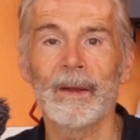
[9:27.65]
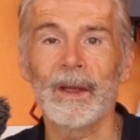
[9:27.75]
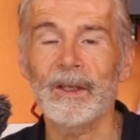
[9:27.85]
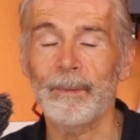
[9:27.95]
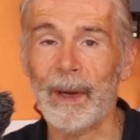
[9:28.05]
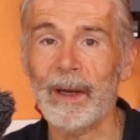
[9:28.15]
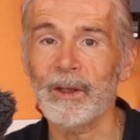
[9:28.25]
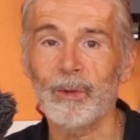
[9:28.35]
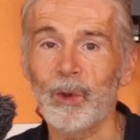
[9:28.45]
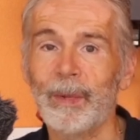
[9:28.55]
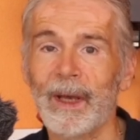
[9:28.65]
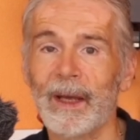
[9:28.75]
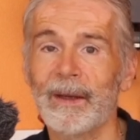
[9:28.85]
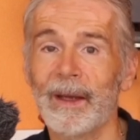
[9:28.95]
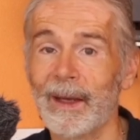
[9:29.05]
These panels would be
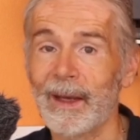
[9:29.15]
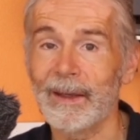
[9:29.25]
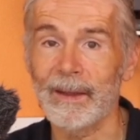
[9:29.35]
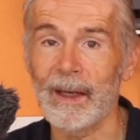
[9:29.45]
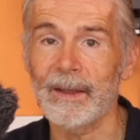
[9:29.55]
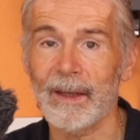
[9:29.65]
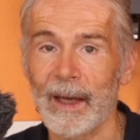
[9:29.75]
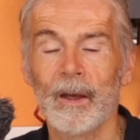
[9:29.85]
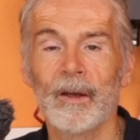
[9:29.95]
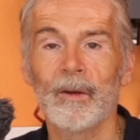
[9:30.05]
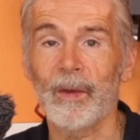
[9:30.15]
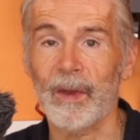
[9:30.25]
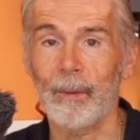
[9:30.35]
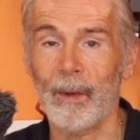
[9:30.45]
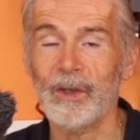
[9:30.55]
at the AC side with
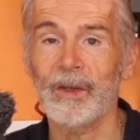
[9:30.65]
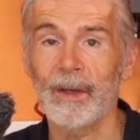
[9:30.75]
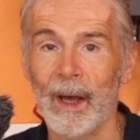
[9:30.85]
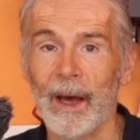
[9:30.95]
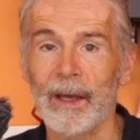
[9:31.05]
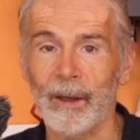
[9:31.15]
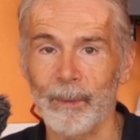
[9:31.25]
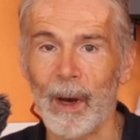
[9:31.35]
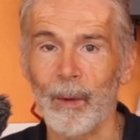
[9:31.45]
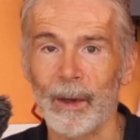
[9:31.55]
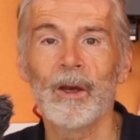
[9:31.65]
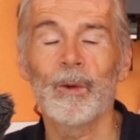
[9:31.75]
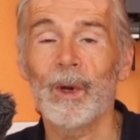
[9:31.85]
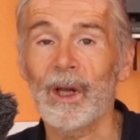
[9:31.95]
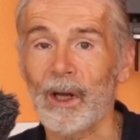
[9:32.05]
a much higher power.
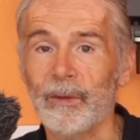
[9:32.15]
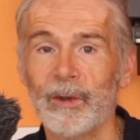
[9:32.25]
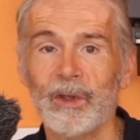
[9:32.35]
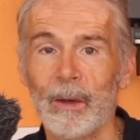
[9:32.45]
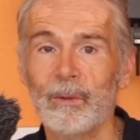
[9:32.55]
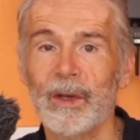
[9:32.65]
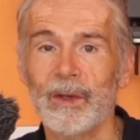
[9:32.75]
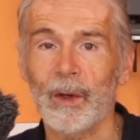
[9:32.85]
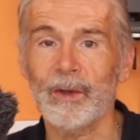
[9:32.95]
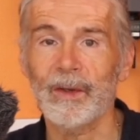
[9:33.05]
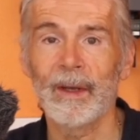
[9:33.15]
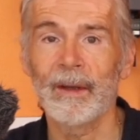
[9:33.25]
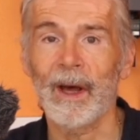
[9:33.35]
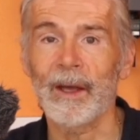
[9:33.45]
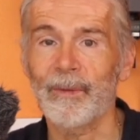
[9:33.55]
Well, after some research,
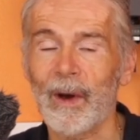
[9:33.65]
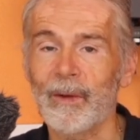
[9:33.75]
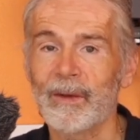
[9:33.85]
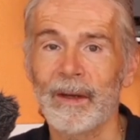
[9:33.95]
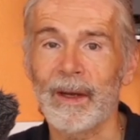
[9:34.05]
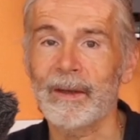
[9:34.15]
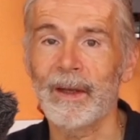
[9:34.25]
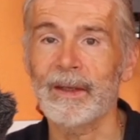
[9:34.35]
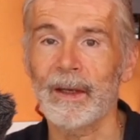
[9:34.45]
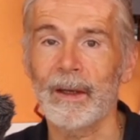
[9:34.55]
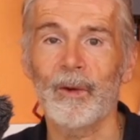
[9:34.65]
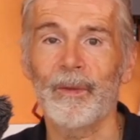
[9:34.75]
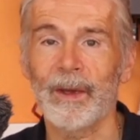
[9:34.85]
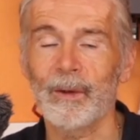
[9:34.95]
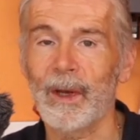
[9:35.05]
I found that this
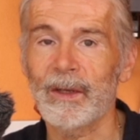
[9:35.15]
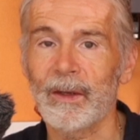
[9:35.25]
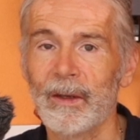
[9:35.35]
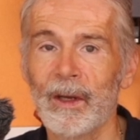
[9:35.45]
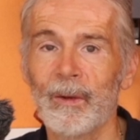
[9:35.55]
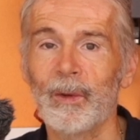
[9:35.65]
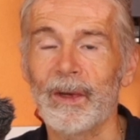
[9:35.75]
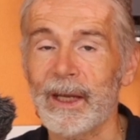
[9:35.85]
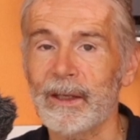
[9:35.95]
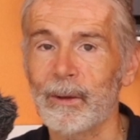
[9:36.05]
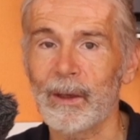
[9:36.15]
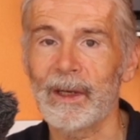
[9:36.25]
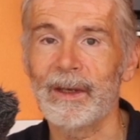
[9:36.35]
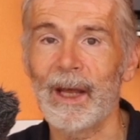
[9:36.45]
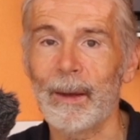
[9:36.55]
configuration would
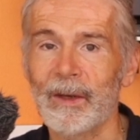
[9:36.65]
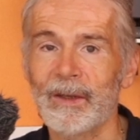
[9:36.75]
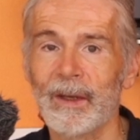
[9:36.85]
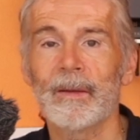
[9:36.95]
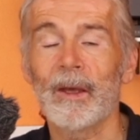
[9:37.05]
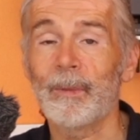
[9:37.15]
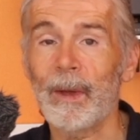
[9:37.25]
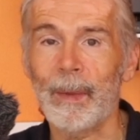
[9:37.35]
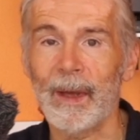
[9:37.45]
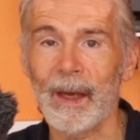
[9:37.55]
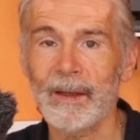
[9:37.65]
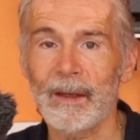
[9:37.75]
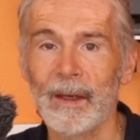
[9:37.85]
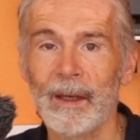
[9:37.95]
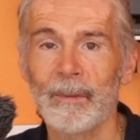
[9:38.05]
actually damage the
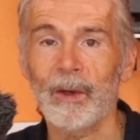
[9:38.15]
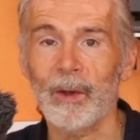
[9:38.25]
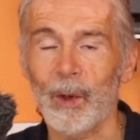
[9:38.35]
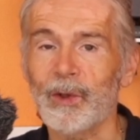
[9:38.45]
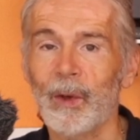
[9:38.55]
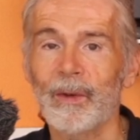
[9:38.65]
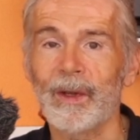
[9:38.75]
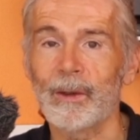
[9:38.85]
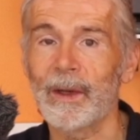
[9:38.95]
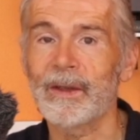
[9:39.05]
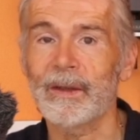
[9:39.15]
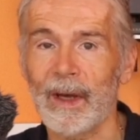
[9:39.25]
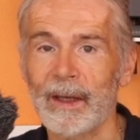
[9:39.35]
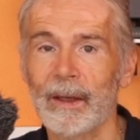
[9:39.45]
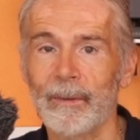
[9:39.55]
PPS but also the
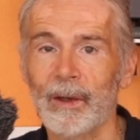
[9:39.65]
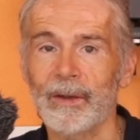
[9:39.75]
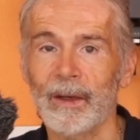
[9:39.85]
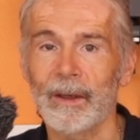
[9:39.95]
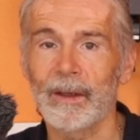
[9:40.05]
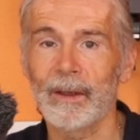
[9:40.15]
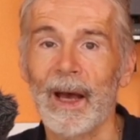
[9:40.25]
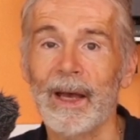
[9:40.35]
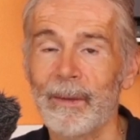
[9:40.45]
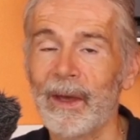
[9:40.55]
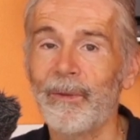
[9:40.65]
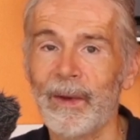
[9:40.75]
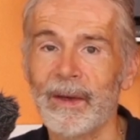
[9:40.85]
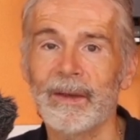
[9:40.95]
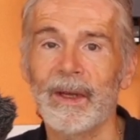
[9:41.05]
grid-tied inverter. I may
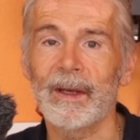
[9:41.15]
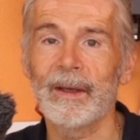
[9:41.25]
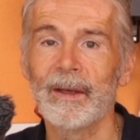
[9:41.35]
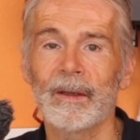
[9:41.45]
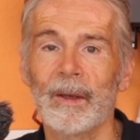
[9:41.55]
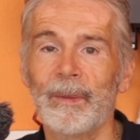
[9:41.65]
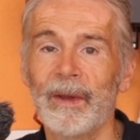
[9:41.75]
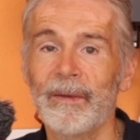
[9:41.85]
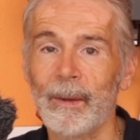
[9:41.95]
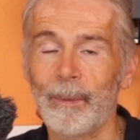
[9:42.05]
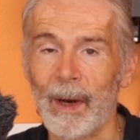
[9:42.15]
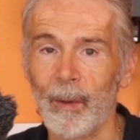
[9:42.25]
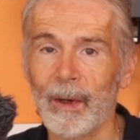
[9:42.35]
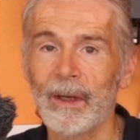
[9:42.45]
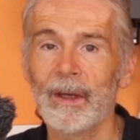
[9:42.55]
feed the, the PV
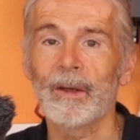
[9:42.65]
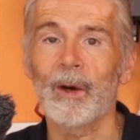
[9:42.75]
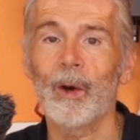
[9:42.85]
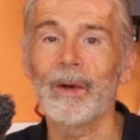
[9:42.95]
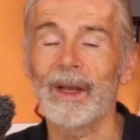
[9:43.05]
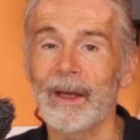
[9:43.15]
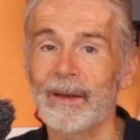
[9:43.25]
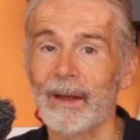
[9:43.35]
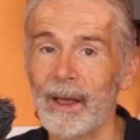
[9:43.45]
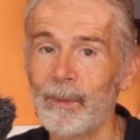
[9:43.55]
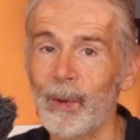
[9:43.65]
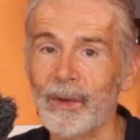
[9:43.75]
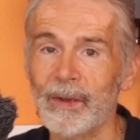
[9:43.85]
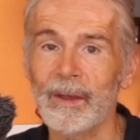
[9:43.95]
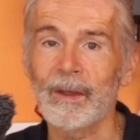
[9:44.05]
power only at the
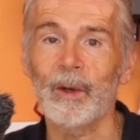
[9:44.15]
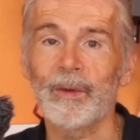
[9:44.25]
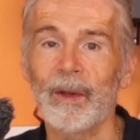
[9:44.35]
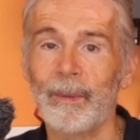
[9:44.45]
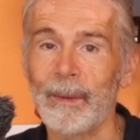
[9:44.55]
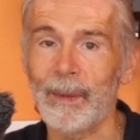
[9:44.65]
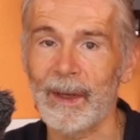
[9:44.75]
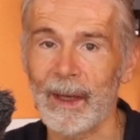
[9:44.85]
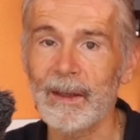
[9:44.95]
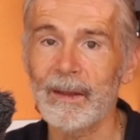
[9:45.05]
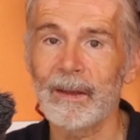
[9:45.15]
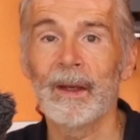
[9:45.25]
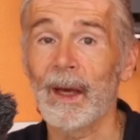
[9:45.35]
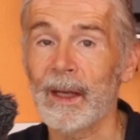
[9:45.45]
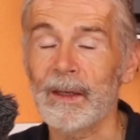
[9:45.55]
input of the PPS
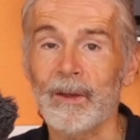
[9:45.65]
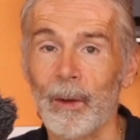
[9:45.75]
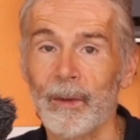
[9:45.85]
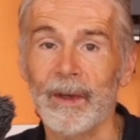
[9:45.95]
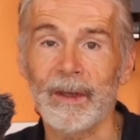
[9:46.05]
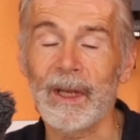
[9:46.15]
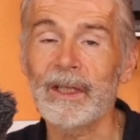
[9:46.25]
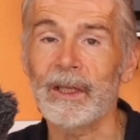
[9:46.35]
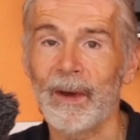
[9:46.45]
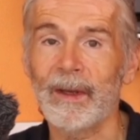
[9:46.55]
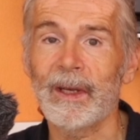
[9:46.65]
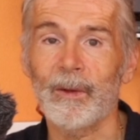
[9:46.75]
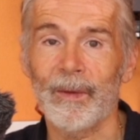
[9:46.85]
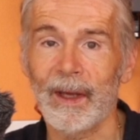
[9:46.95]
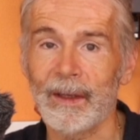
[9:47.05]
and so the disadvantage
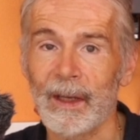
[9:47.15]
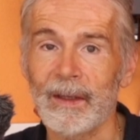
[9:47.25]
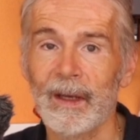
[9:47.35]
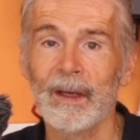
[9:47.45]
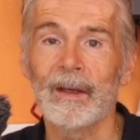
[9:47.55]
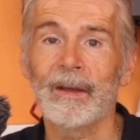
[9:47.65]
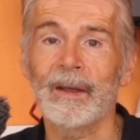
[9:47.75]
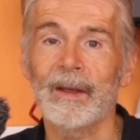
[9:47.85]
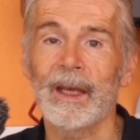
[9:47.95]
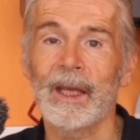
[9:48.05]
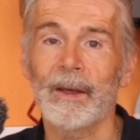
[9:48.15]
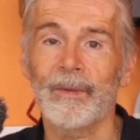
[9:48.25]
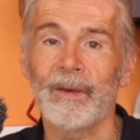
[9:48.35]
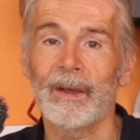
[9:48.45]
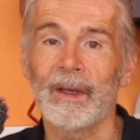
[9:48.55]
of that is that I
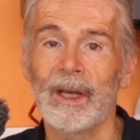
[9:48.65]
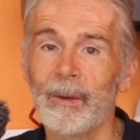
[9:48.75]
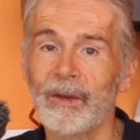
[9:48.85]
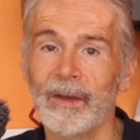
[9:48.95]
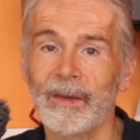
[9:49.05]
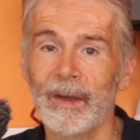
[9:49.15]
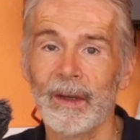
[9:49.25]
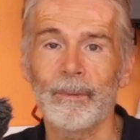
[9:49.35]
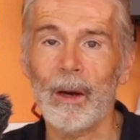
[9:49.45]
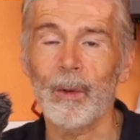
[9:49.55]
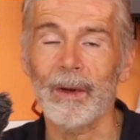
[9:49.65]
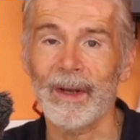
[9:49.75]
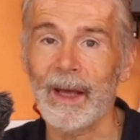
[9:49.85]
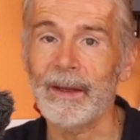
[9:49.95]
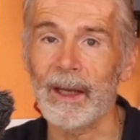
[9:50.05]
have the limited power
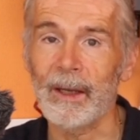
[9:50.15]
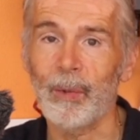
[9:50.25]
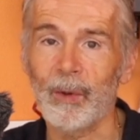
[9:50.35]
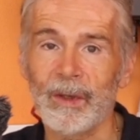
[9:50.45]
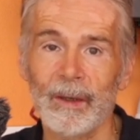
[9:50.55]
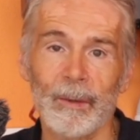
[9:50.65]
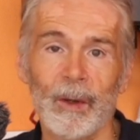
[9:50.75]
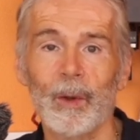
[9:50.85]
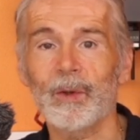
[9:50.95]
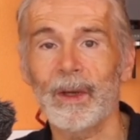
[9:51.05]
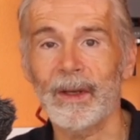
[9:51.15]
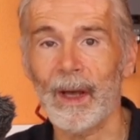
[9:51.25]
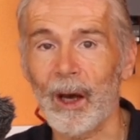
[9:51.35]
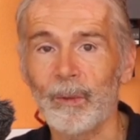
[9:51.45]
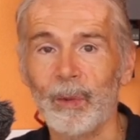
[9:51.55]
at the input but also at
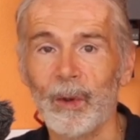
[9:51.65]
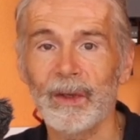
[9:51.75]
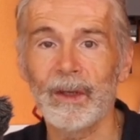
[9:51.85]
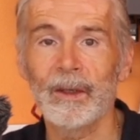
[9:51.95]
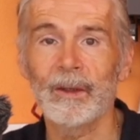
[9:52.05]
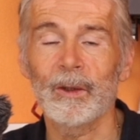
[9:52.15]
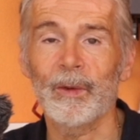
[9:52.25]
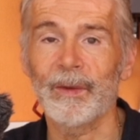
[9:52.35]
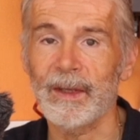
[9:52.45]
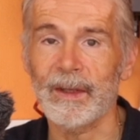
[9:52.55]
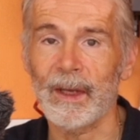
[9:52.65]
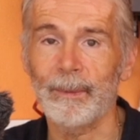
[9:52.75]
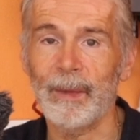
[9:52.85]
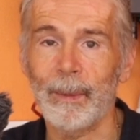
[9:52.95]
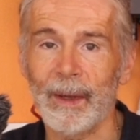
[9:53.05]
the output of this uh,
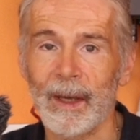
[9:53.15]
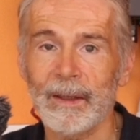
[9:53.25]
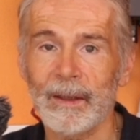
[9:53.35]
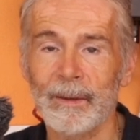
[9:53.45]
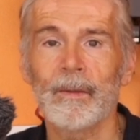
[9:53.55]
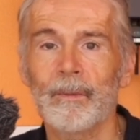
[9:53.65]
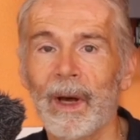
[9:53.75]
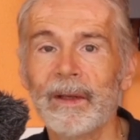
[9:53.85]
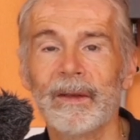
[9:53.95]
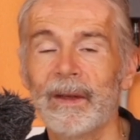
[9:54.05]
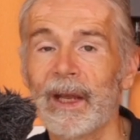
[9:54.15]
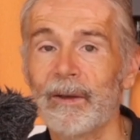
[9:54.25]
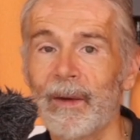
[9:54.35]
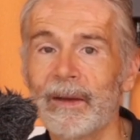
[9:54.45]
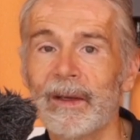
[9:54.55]
PPS but the
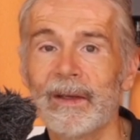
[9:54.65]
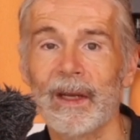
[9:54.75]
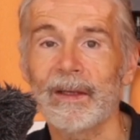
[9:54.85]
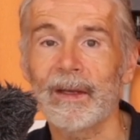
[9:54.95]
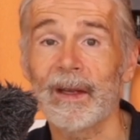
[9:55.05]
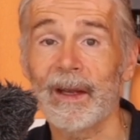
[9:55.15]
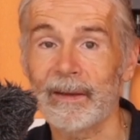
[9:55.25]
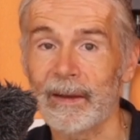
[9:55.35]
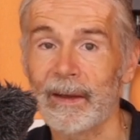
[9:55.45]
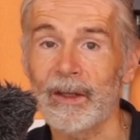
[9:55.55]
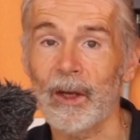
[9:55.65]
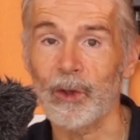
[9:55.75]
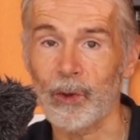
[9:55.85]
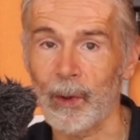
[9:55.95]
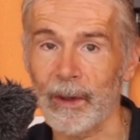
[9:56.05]
advantage is that it is
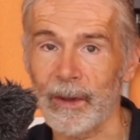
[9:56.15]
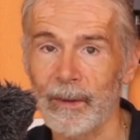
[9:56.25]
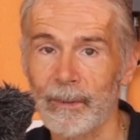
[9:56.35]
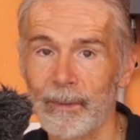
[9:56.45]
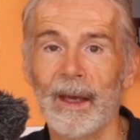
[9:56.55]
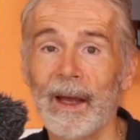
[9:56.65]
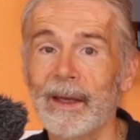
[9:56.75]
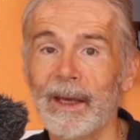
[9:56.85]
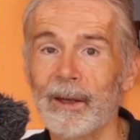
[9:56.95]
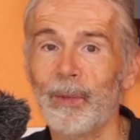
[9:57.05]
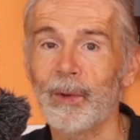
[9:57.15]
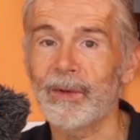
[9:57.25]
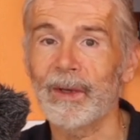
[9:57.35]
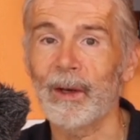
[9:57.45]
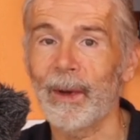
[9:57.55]
stored and I can
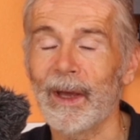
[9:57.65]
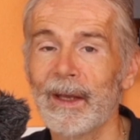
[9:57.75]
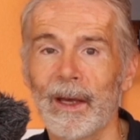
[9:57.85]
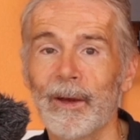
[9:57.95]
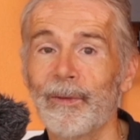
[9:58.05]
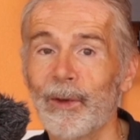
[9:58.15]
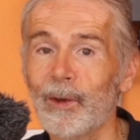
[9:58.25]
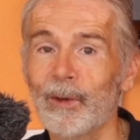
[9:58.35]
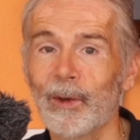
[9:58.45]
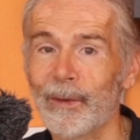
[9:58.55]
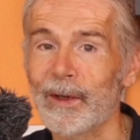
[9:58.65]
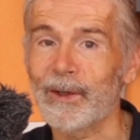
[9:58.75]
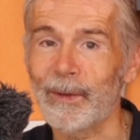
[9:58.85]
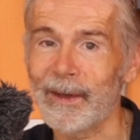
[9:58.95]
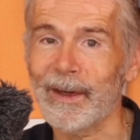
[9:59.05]
put away a few of the
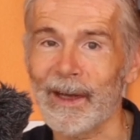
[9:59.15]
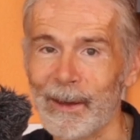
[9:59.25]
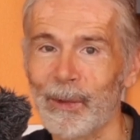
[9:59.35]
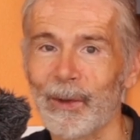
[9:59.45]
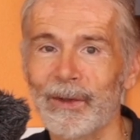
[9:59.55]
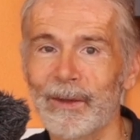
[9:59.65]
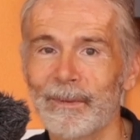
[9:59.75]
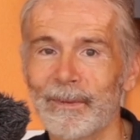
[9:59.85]
sweeter apples.